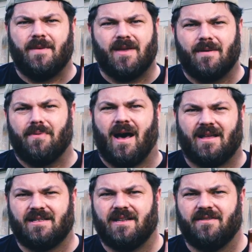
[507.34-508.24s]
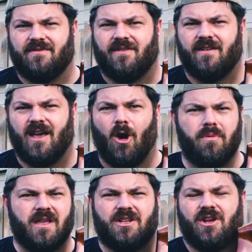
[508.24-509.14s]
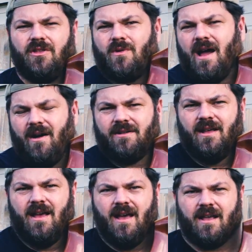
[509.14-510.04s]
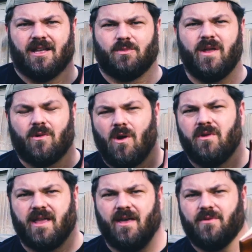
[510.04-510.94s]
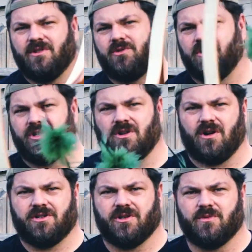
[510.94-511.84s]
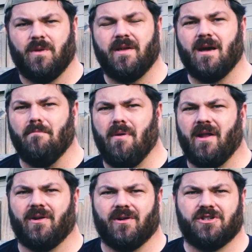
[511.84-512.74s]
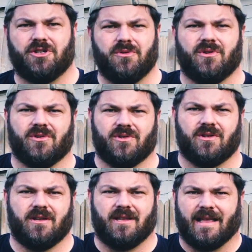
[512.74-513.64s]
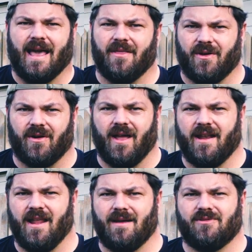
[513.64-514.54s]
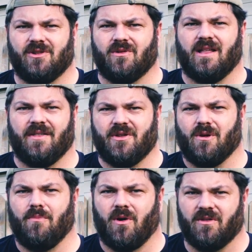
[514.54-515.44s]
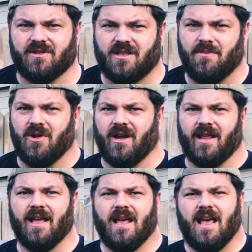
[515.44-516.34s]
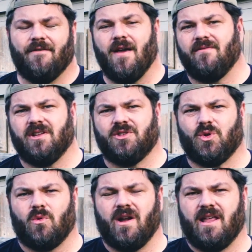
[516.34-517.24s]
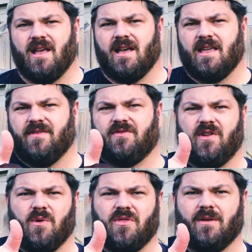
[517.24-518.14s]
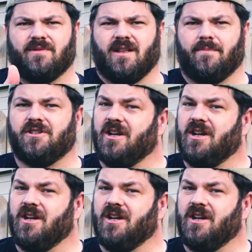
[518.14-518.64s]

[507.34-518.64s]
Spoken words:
Keeping it positive, helping each other out, because we grow together as traditional archers. We become better shooters together, and I'm so glad that you're a part of this community. If you haven't done so already, give this video a thumbs up.